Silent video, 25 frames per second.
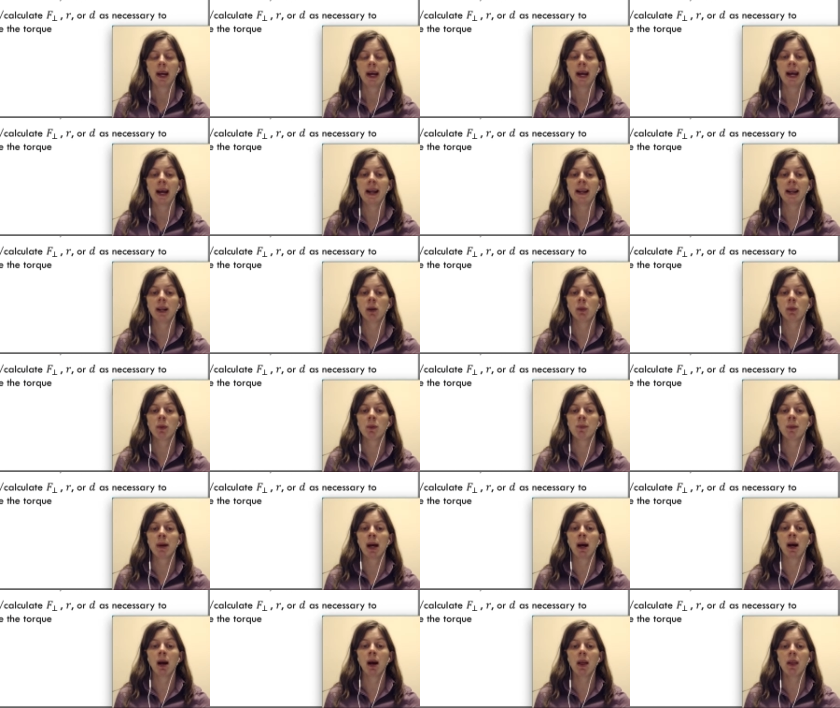And then with
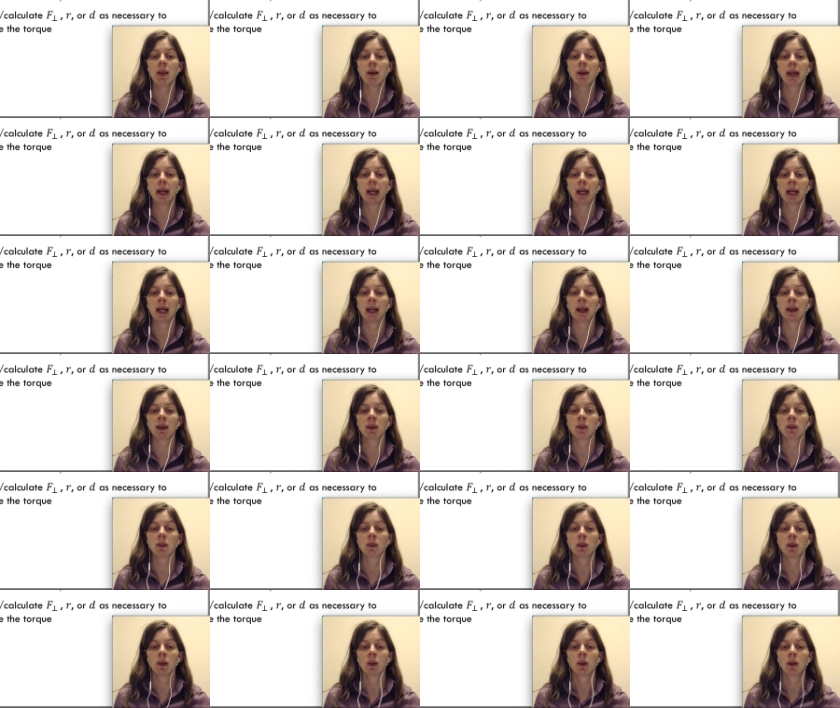my other hand,
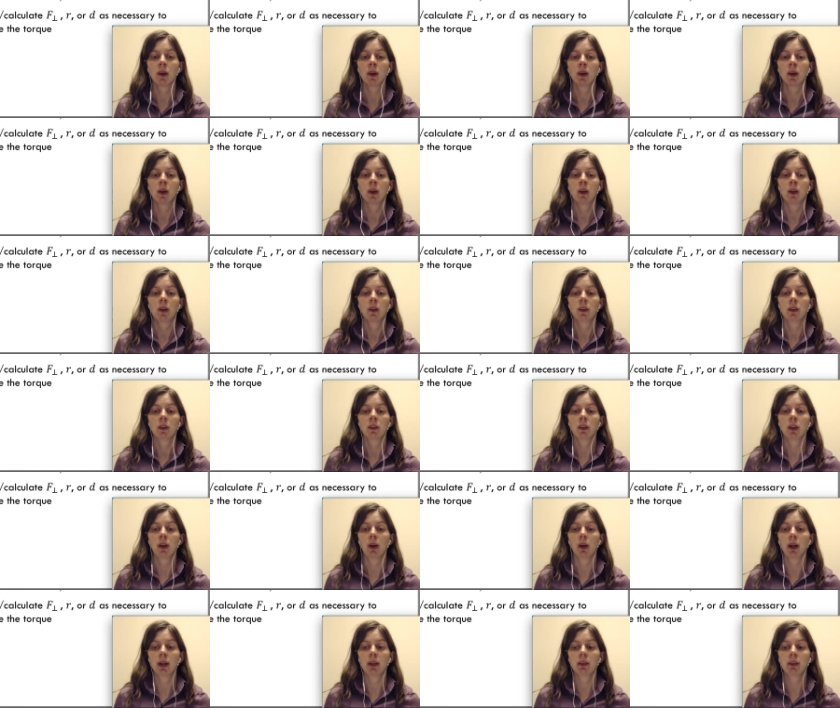so
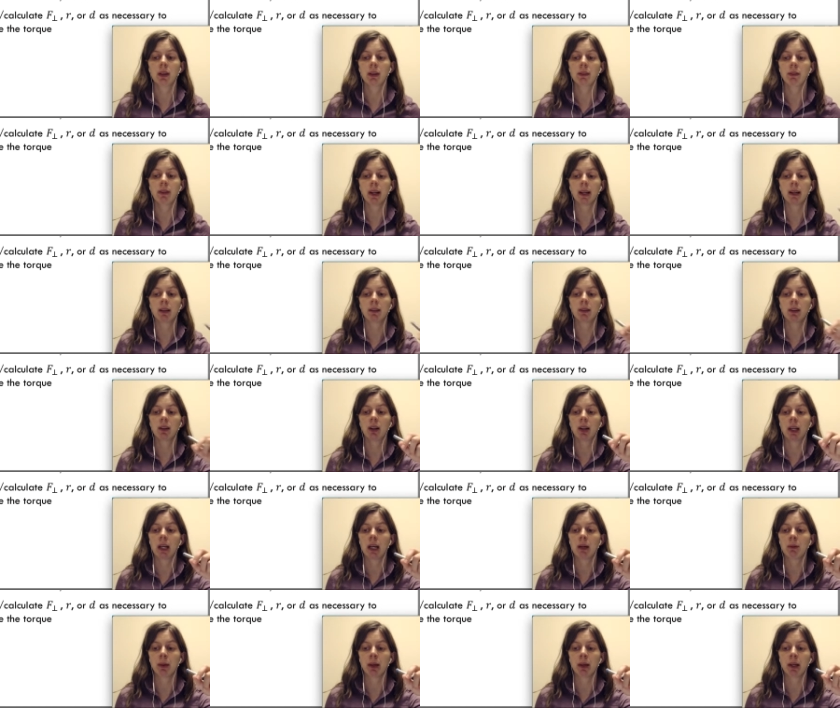let's see if I can see the
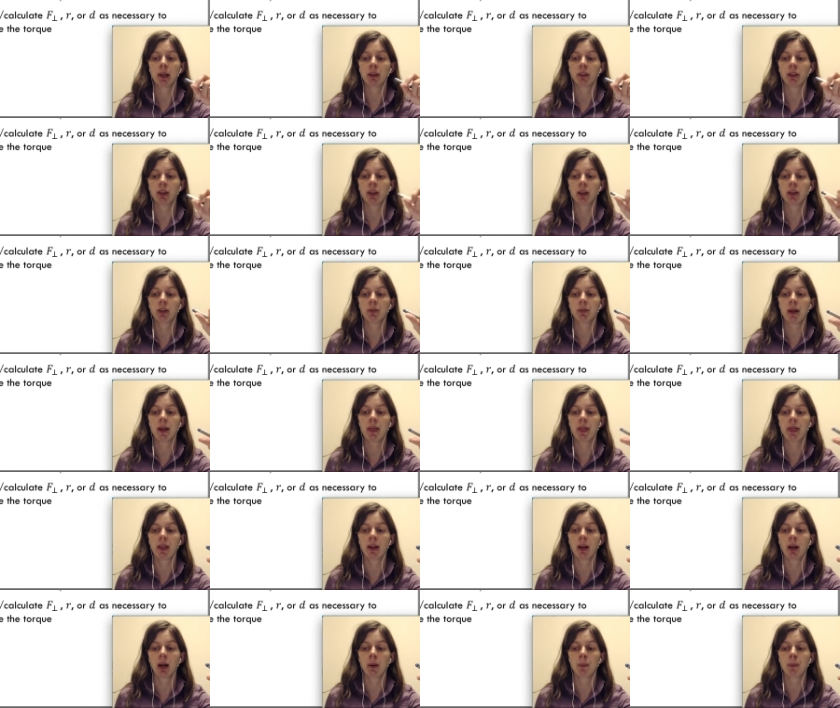camera here. So there's my
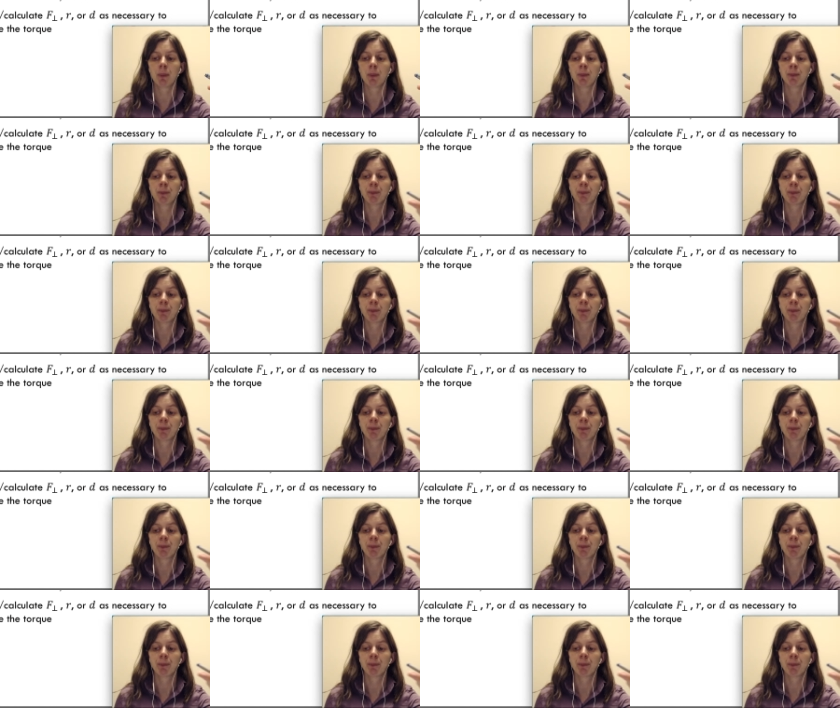thumb.